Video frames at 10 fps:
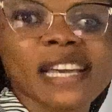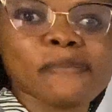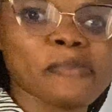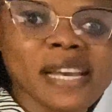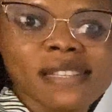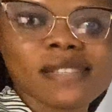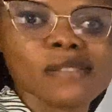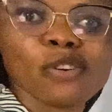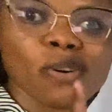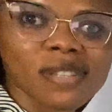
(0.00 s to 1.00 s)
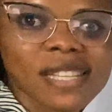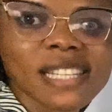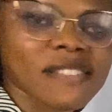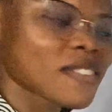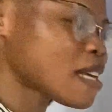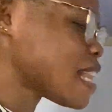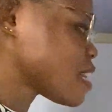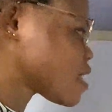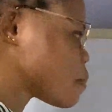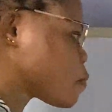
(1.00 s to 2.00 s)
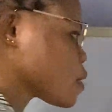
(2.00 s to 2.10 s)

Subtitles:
it pays constant dividend, let's say